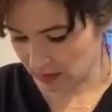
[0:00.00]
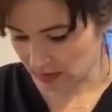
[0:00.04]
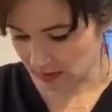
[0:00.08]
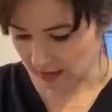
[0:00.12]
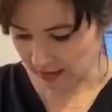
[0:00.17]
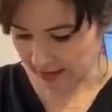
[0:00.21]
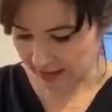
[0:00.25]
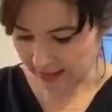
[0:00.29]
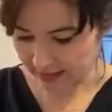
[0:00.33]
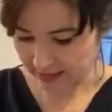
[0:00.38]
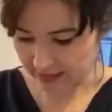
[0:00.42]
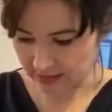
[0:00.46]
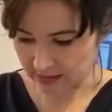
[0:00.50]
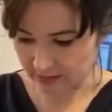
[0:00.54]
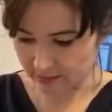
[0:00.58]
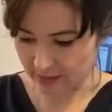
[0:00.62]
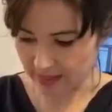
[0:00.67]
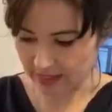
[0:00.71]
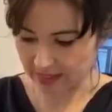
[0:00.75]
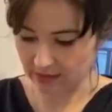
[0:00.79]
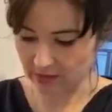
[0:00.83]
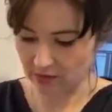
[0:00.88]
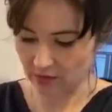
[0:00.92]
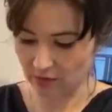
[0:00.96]
Again, it
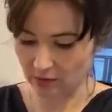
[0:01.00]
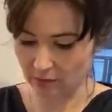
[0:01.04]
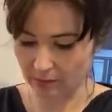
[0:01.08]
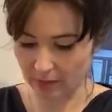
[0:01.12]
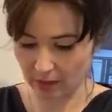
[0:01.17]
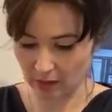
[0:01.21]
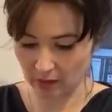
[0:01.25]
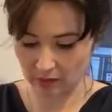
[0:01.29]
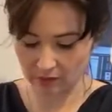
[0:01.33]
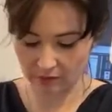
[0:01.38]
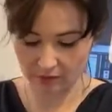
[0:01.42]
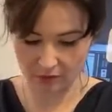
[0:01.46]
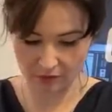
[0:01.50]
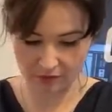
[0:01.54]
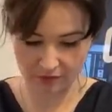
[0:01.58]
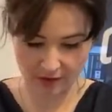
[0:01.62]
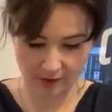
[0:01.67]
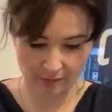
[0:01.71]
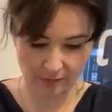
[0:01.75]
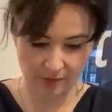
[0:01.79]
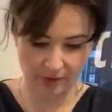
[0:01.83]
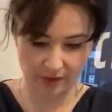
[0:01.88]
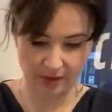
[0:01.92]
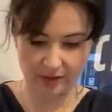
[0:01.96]
depends on the bulk of your
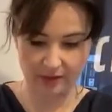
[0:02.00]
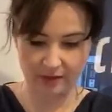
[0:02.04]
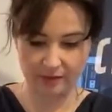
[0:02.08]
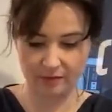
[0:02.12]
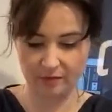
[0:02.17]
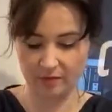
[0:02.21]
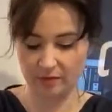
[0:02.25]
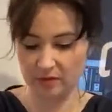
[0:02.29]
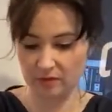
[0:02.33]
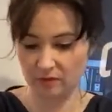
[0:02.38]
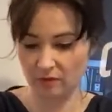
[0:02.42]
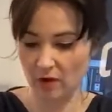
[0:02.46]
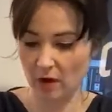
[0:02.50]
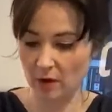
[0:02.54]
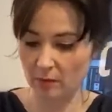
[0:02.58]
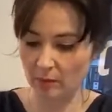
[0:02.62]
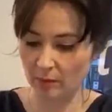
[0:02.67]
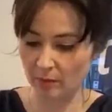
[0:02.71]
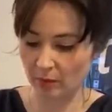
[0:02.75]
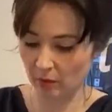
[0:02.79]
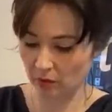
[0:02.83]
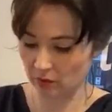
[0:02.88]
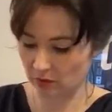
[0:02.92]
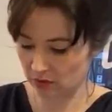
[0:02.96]
fabric. If it's Roma
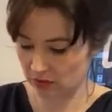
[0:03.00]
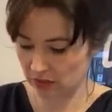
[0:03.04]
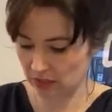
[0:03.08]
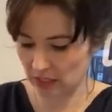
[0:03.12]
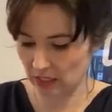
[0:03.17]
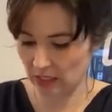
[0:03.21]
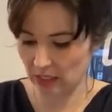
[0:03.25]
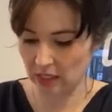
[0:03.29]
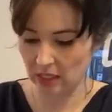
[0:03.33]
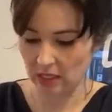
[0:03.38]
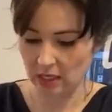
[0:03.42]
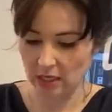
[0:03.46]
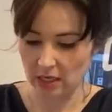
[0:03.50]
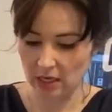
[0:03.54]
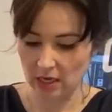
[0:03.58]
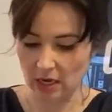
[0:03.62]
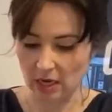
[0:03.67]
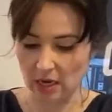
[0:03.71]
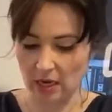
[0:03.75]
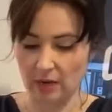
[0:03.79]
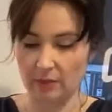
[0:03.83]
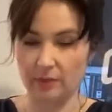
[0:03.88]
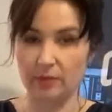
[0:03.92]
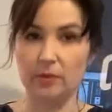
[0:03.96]
Ponte,
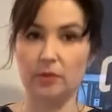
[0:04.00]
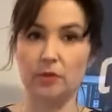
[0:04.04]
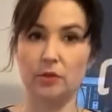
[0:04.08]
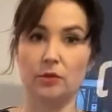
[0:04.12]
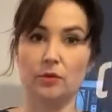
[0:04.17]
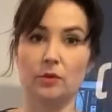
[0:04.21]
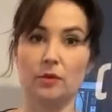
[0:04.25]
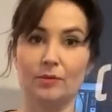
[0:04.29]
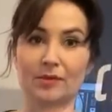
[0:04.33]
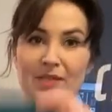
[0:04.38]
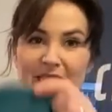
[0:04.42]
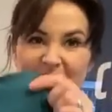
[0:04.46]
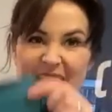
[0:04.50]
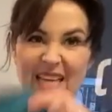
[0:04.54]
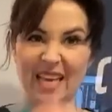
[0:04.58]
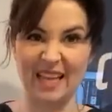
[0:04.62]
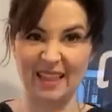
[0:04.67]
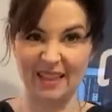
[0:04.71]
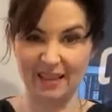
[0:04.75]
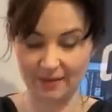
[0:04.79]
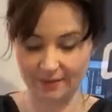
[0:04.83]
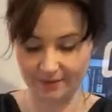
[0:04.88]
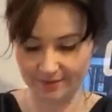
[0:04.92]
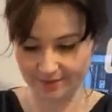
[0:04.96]
I would do them
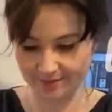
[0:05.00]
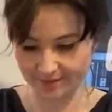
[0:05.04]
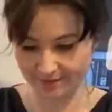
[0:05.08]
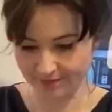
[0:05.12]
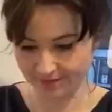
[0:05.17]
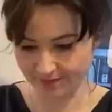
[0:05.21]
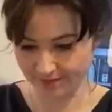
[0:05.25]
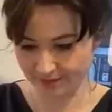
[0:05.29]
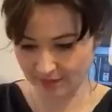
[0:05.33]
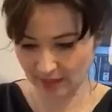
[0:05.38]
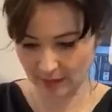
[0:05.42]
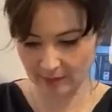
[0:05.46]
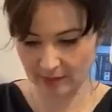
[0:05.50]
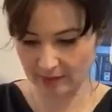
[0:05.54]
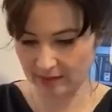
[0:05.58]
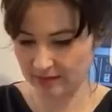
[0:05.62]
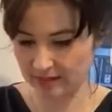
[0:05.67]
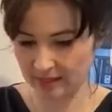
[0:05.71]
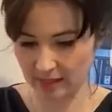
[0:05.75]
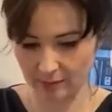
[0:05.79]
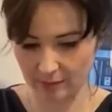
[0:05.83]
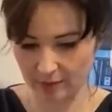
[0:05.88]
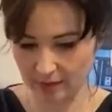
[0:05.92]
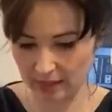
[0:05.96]
together. I mean
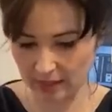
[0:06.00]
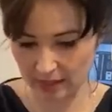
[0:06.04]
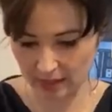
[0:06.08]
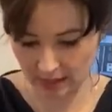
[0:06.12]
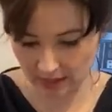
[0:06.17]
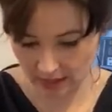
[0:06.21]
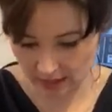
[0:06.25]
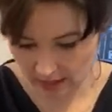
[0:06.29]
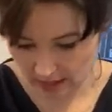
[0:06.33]
separately.